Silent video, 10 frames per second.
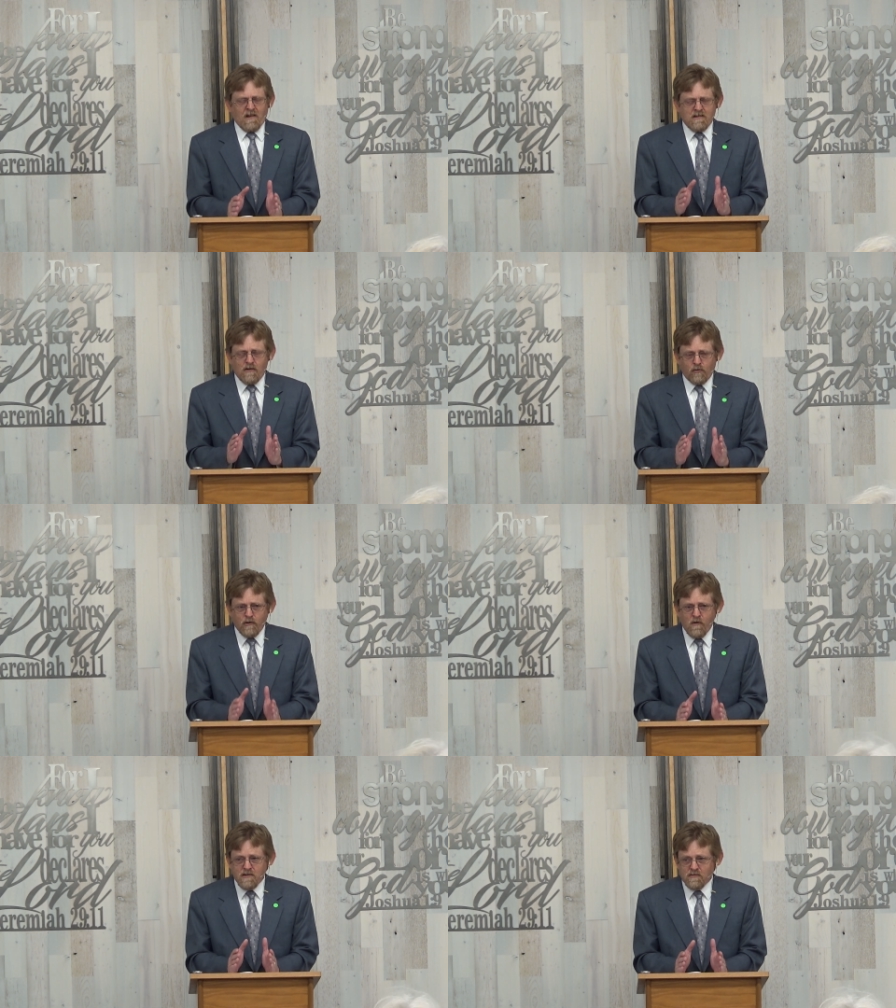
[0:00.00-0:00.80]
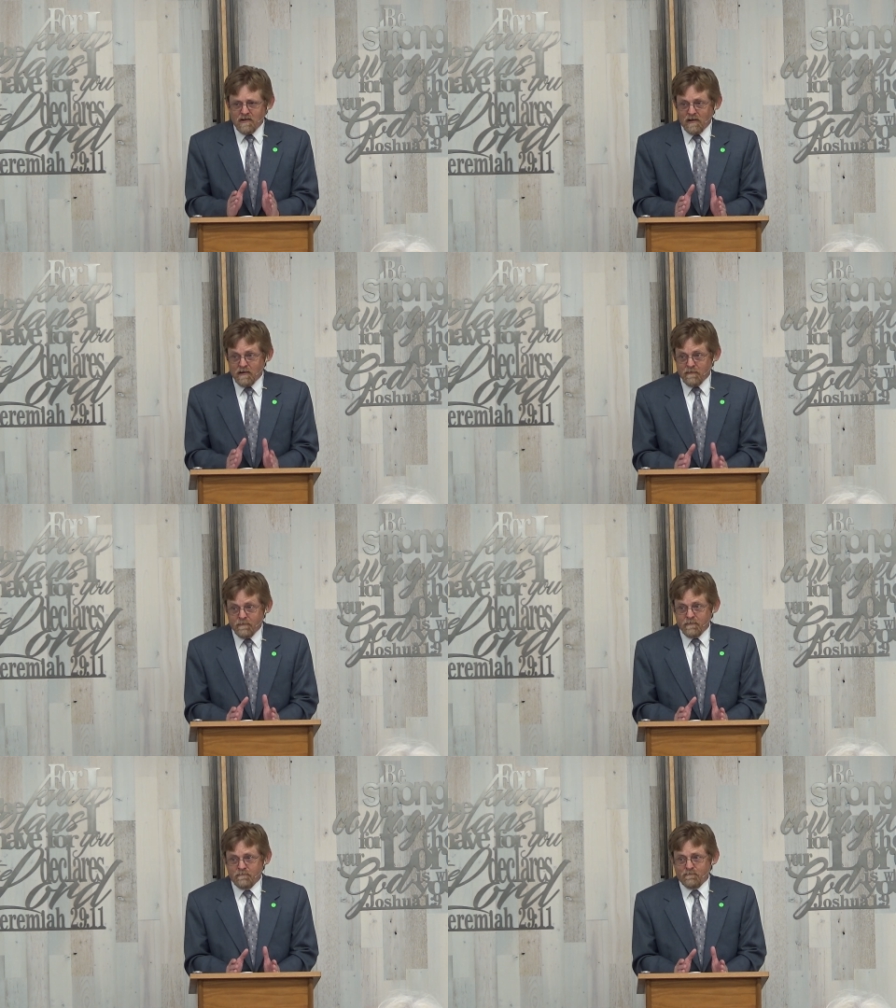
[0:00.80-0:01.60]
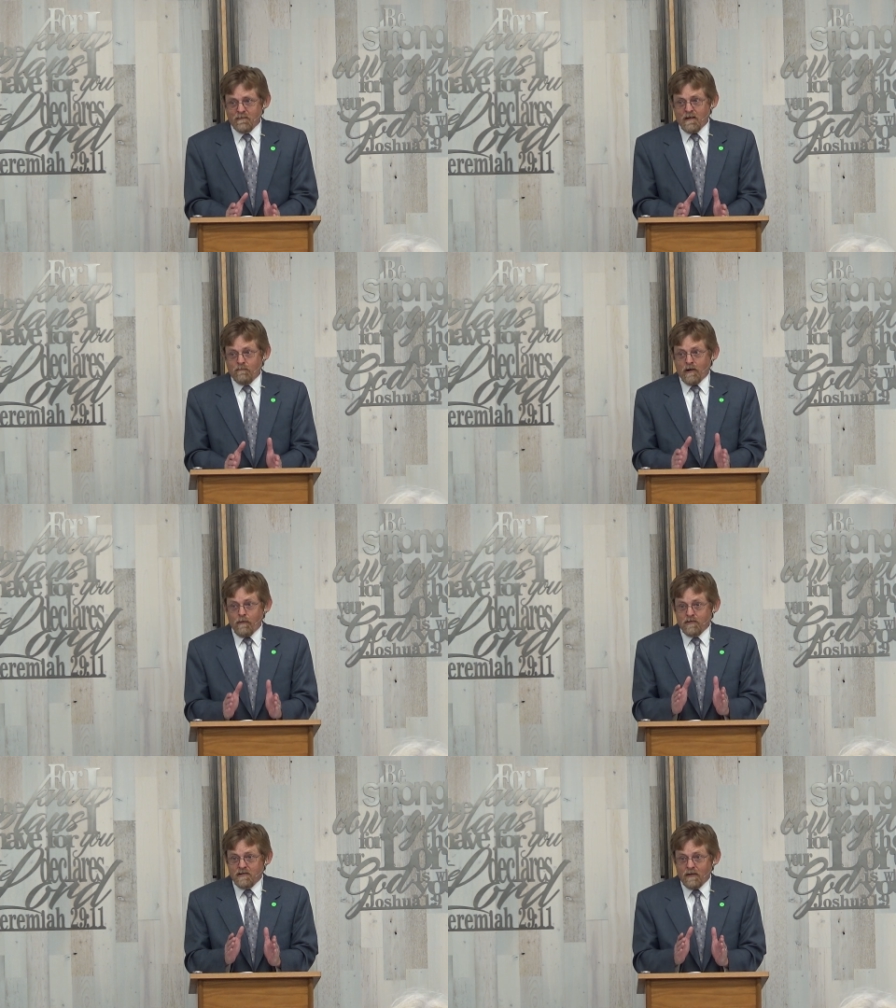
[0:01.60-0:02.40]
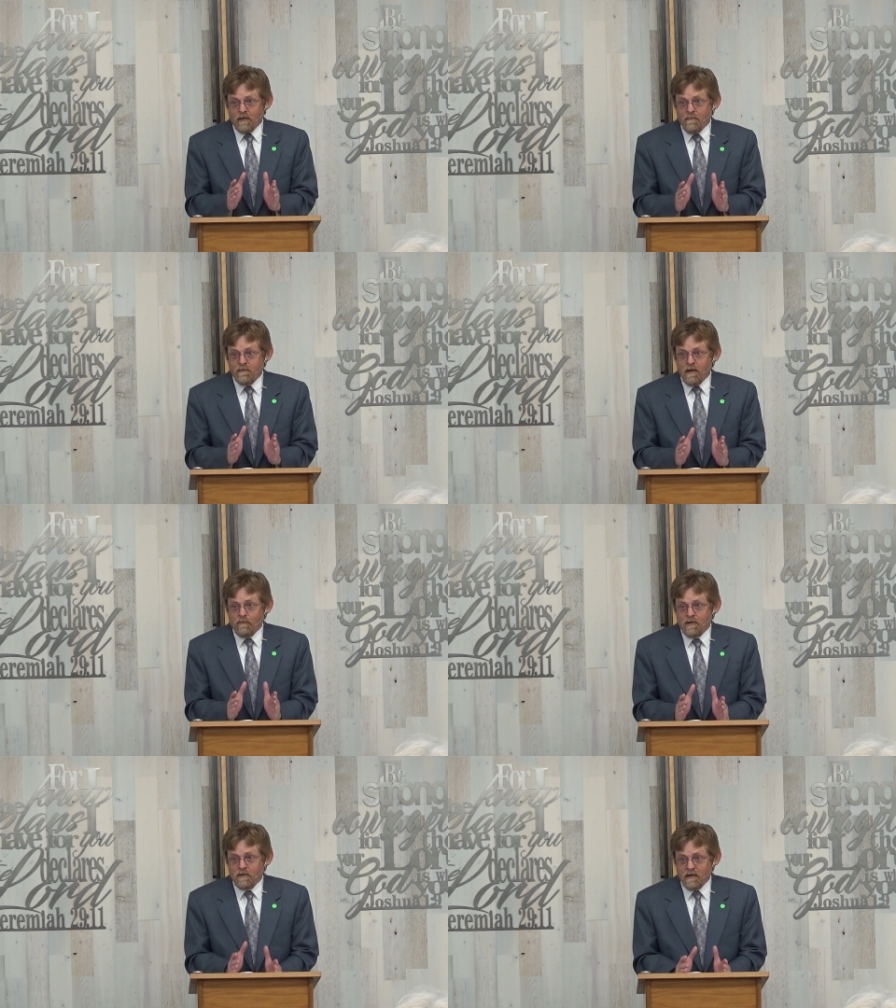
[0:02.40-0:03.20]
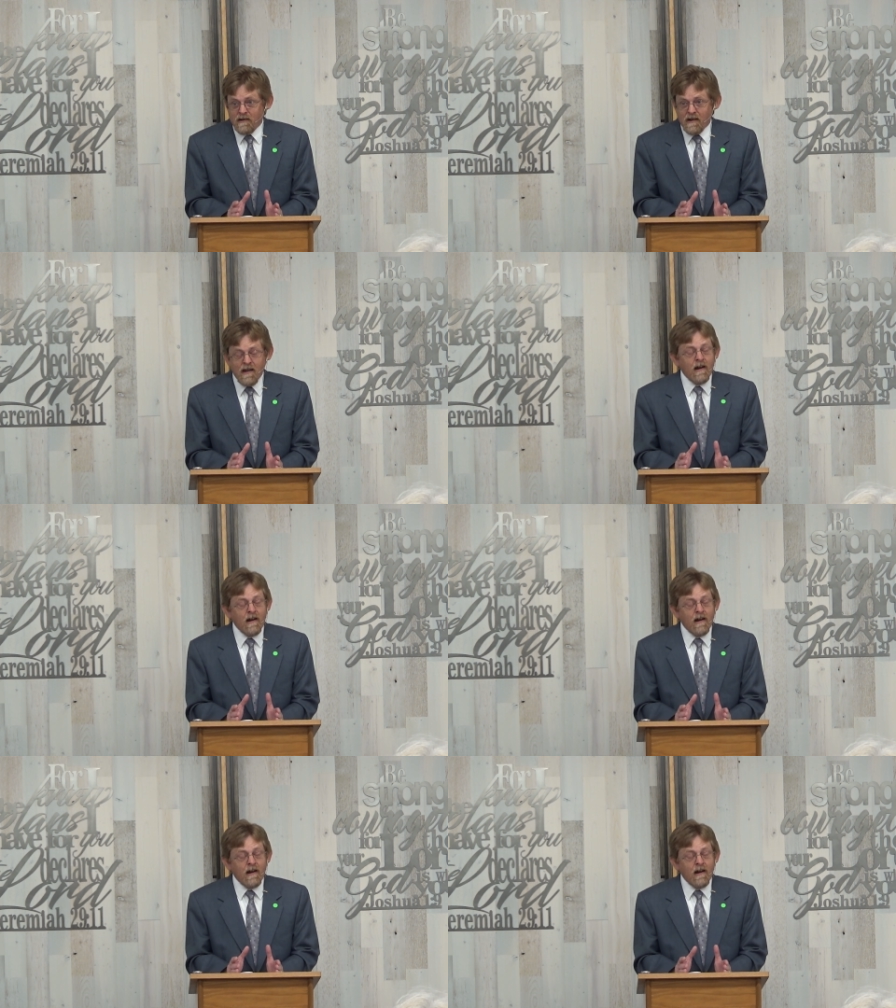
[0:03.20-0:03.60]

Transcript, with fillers: And the only way you can live, what I would tell them if they were here today,